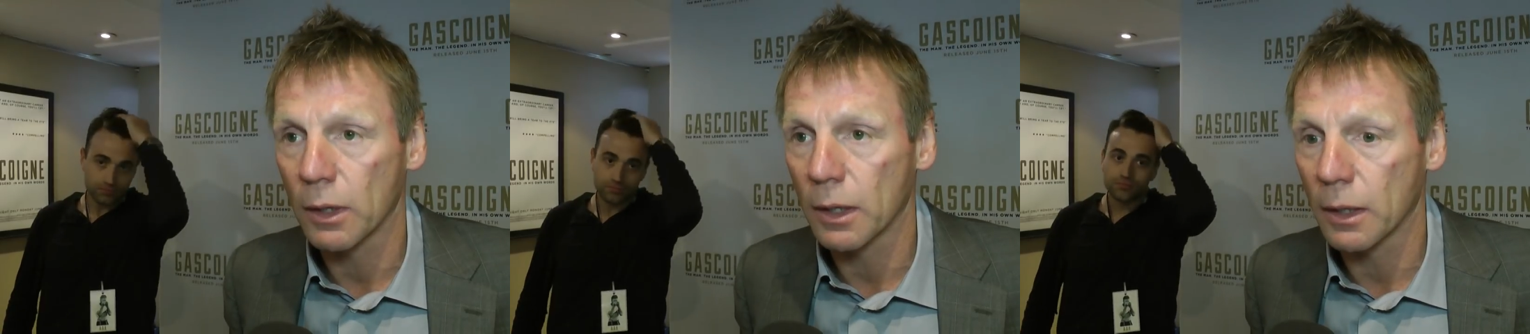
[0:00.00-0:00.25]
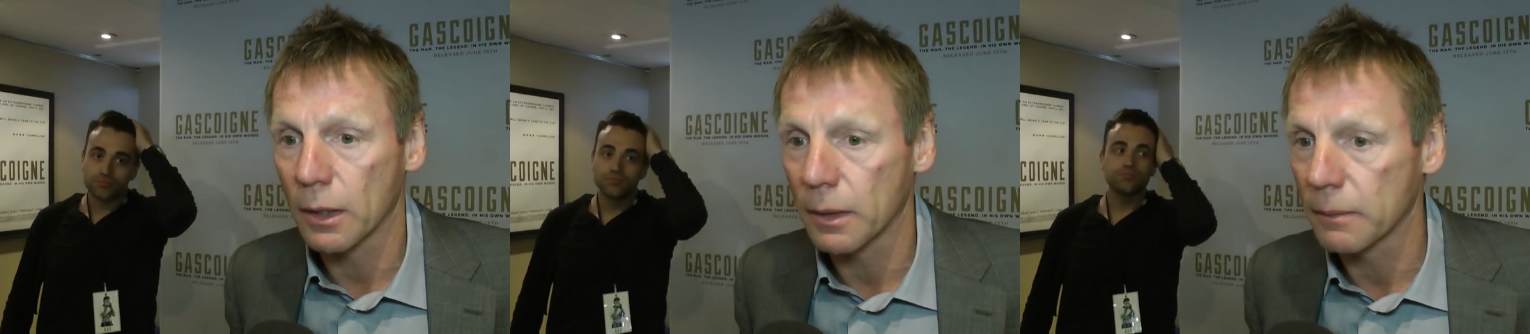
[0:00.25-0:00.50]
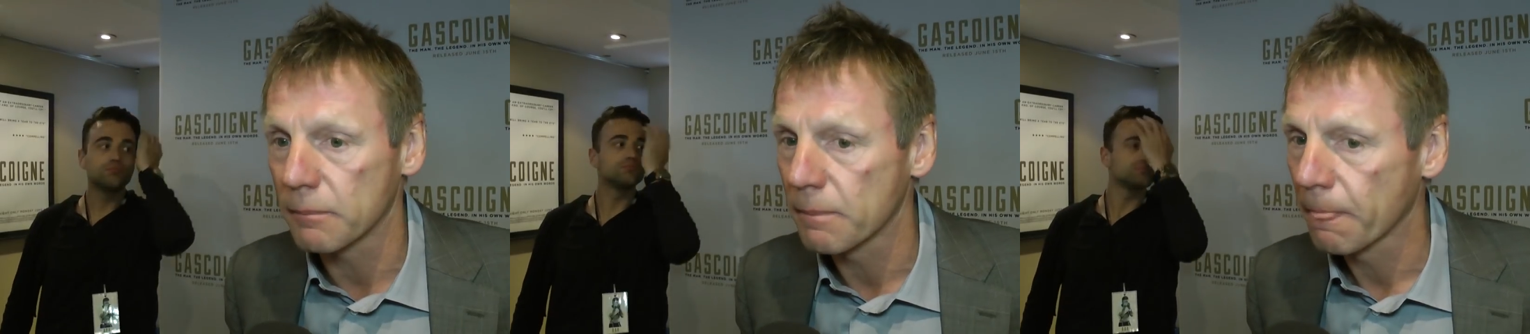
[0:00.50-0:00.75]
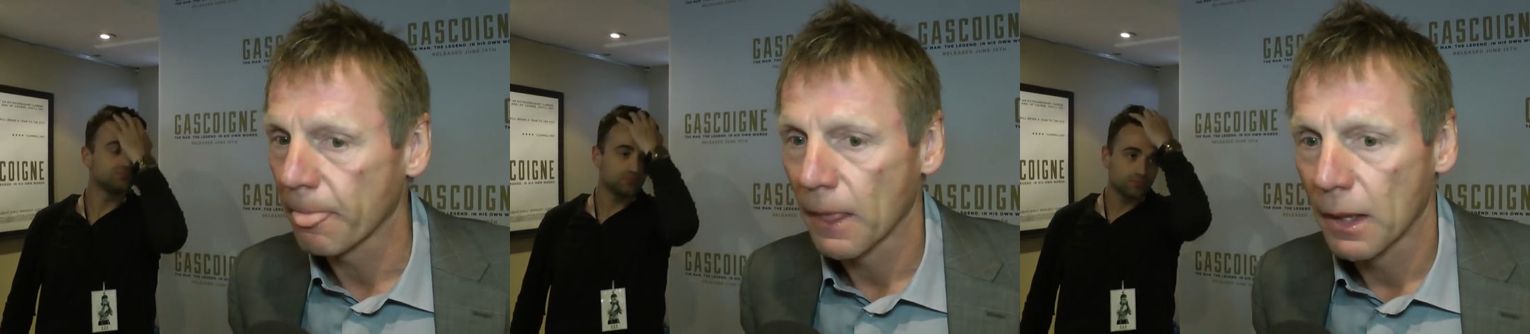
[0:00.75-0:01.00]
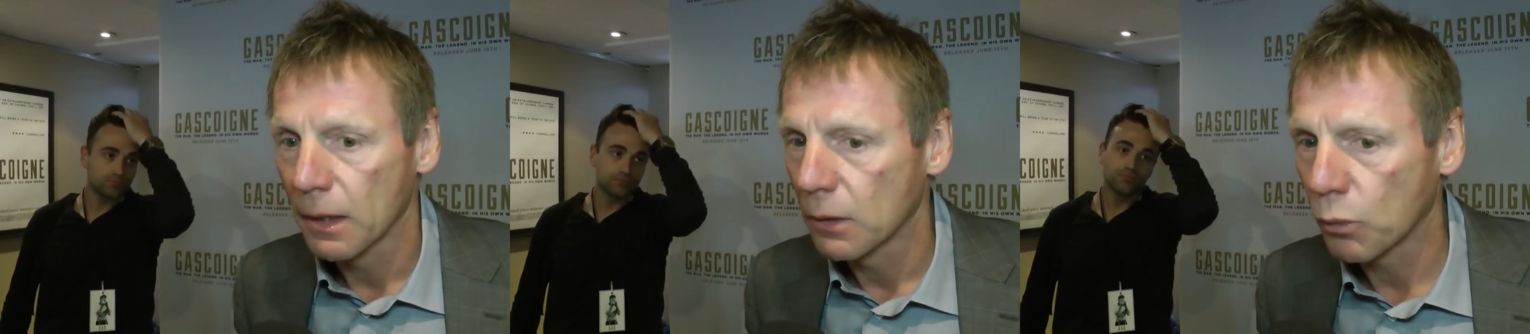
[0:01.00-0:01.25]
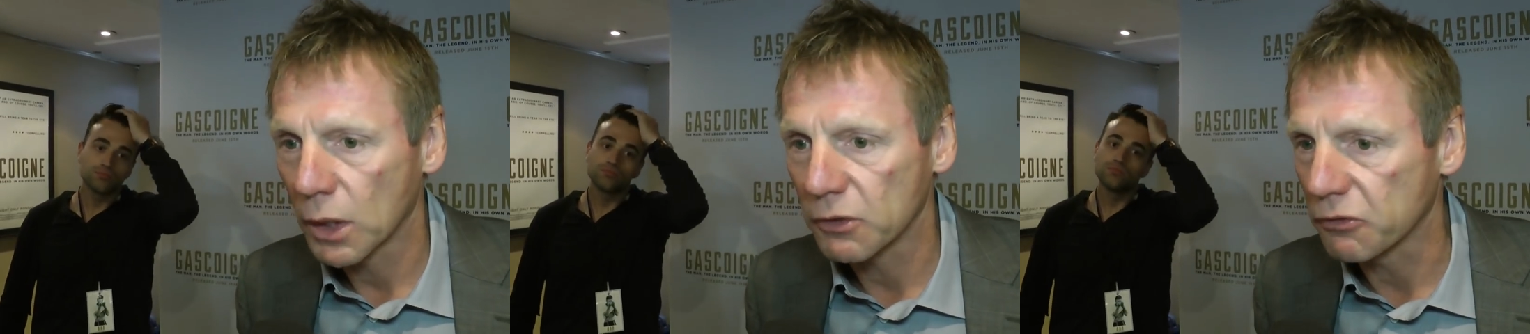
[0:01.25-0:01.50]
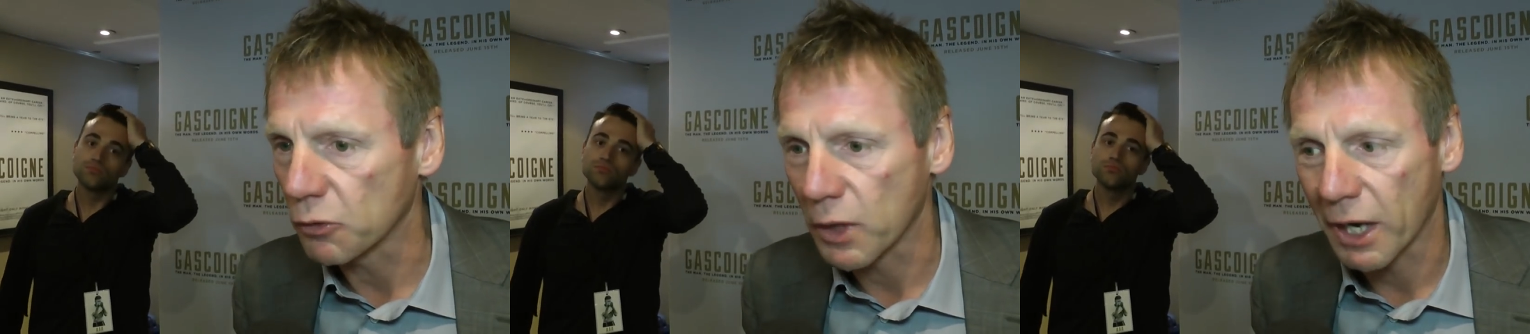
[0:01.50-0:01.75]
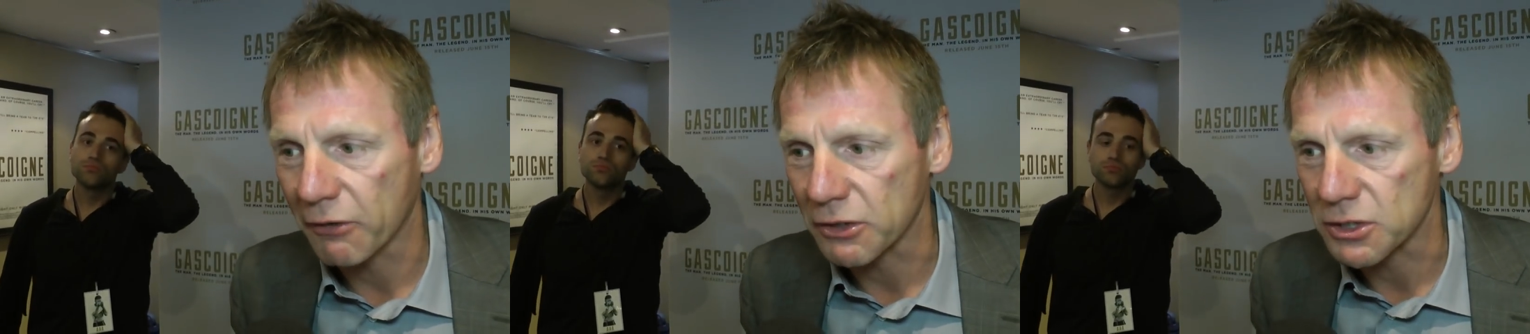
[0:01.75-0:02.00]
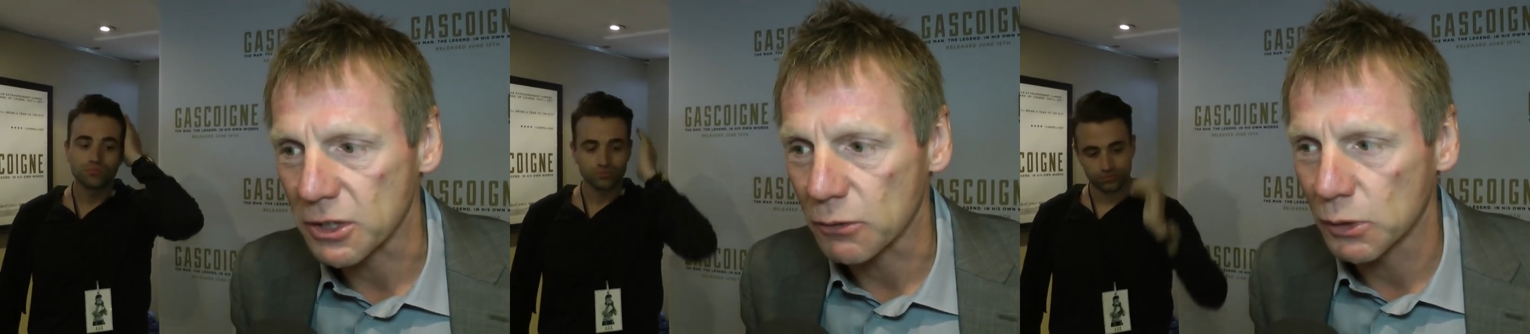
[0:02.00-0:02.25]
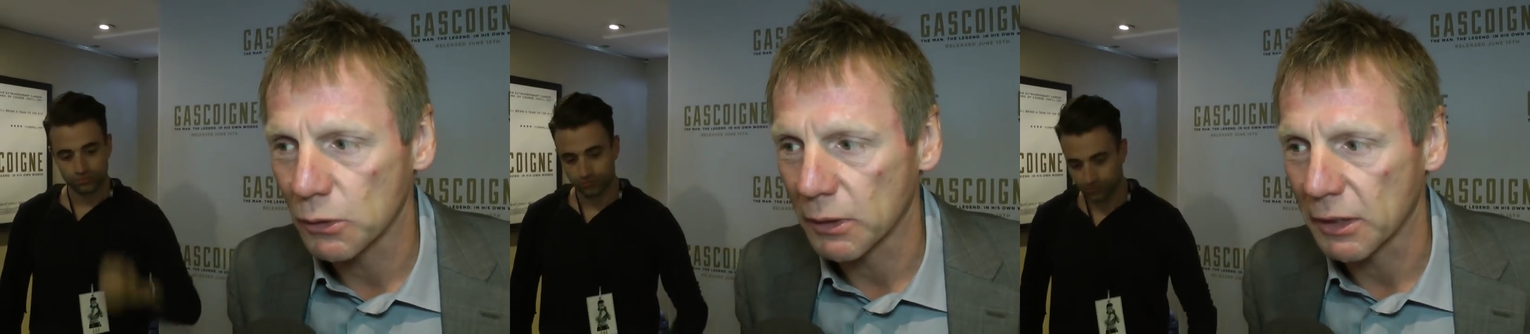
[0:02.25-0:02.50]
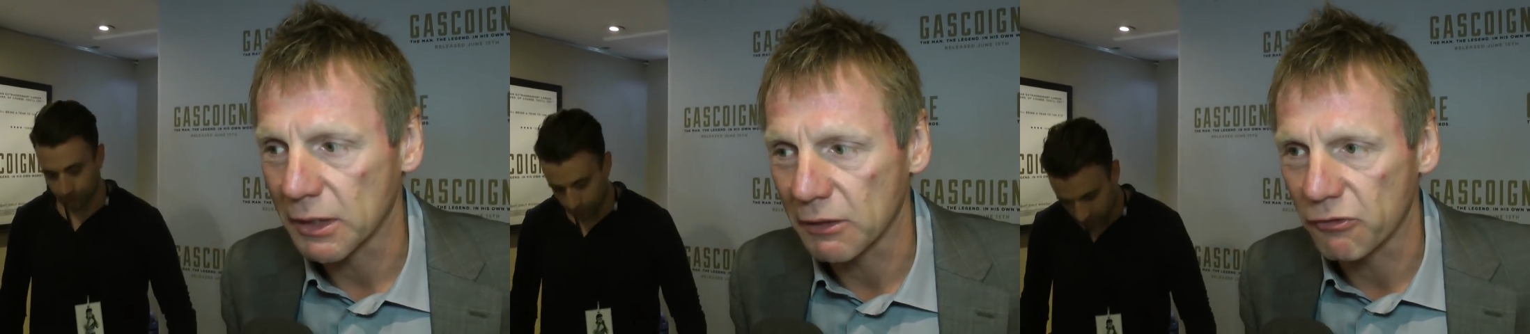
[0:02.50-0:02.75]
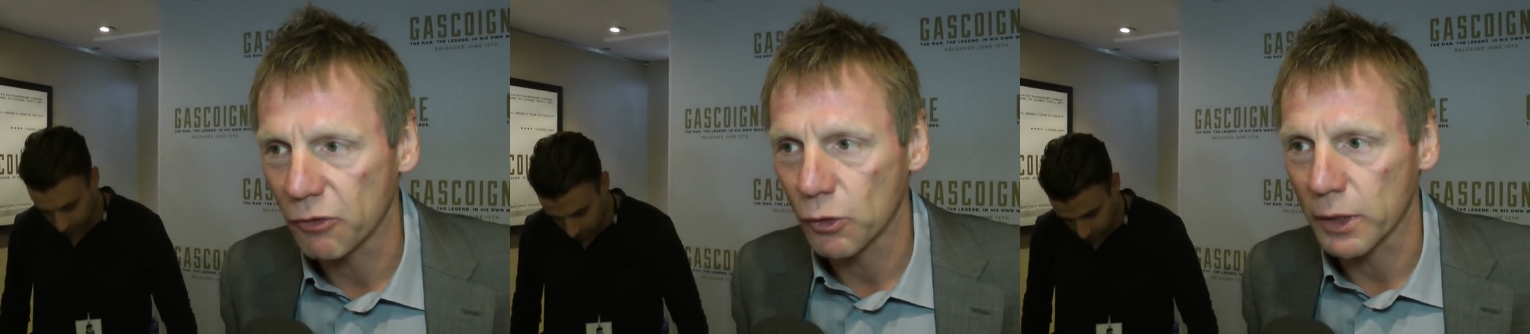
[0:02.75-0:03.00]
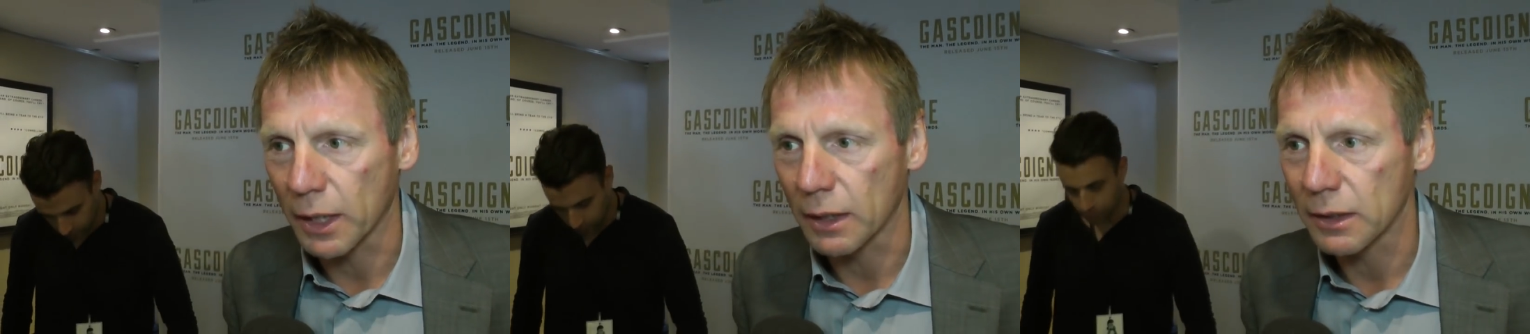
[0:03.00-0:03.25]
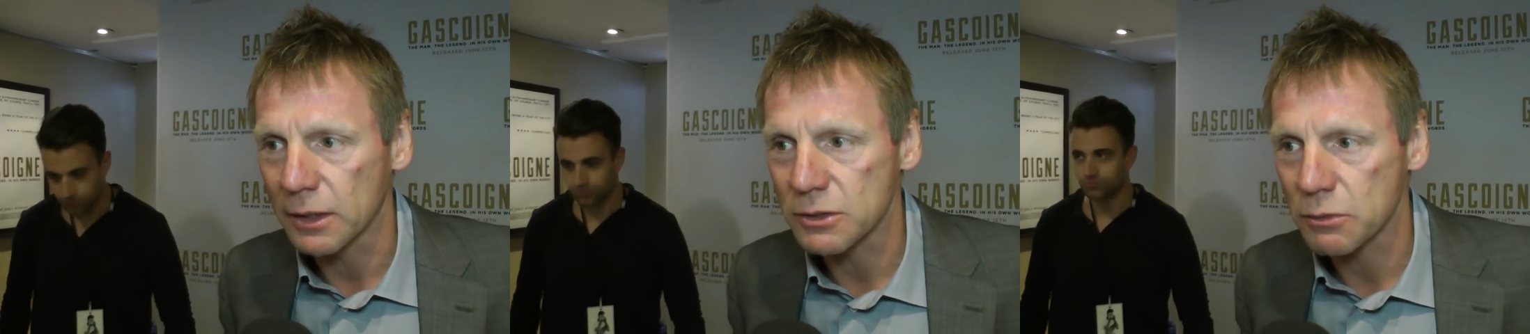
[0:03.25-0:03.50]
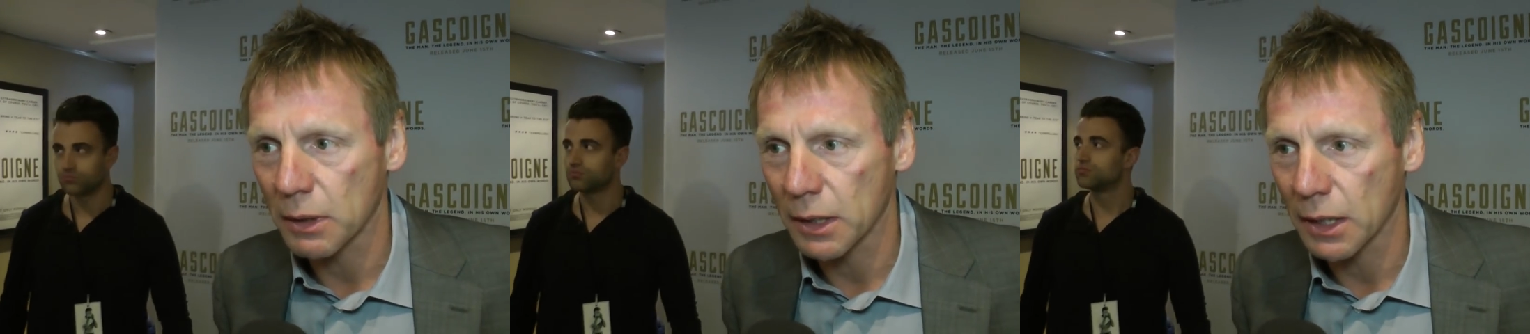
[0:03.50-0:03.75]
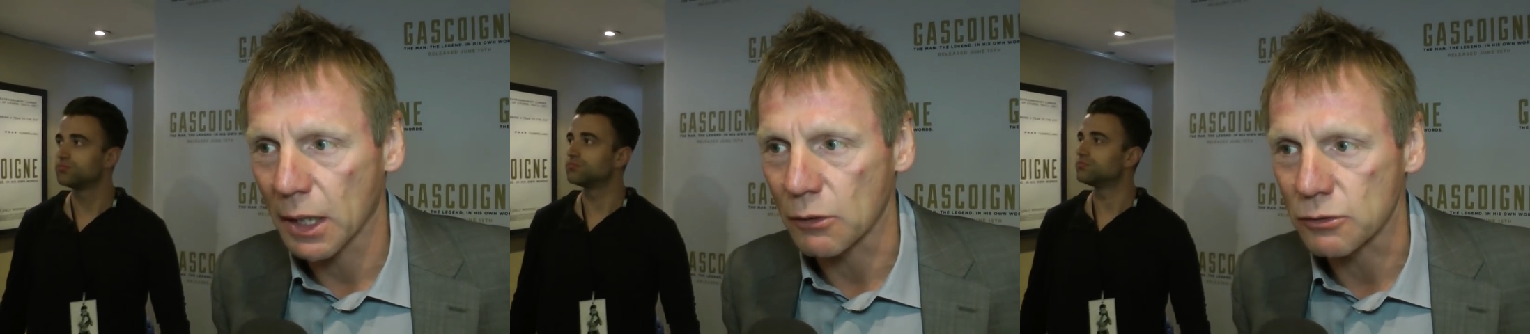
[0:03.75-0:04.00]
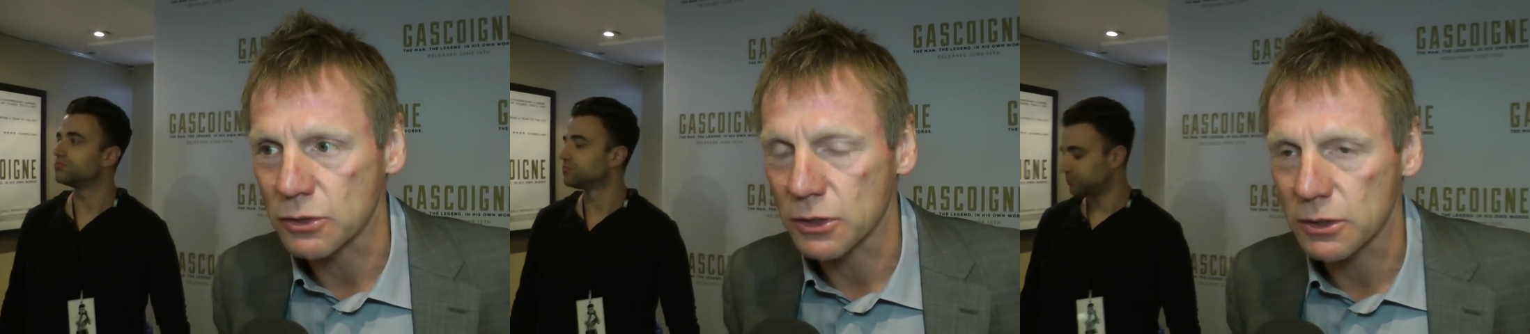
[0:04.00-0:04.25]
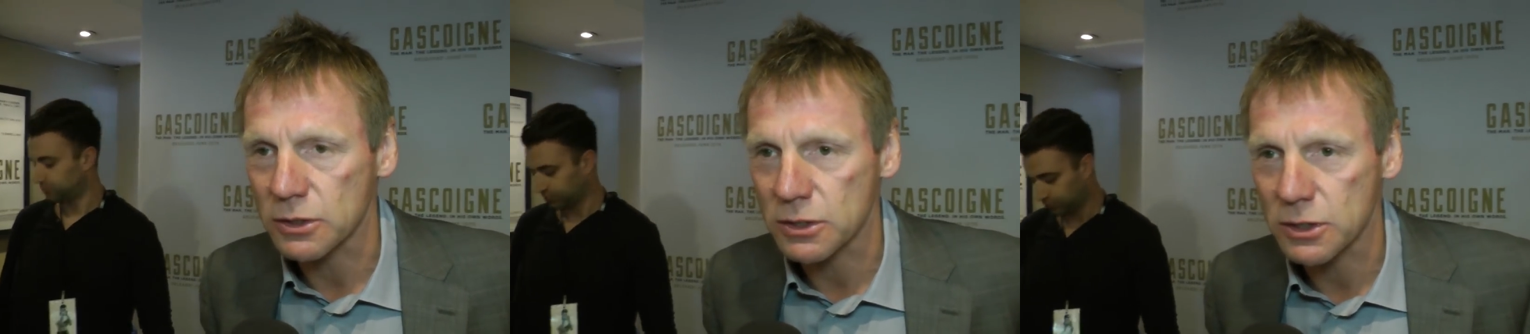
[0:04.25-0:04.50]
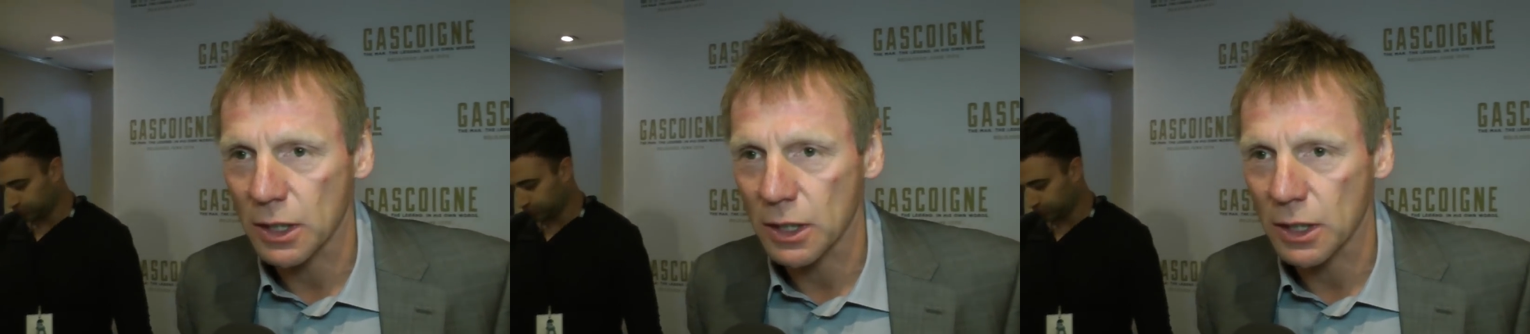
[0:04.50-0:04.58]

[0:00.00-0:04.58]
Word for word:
Speaker 1: um, wonderful character that would do anything for you. He's one of those. As I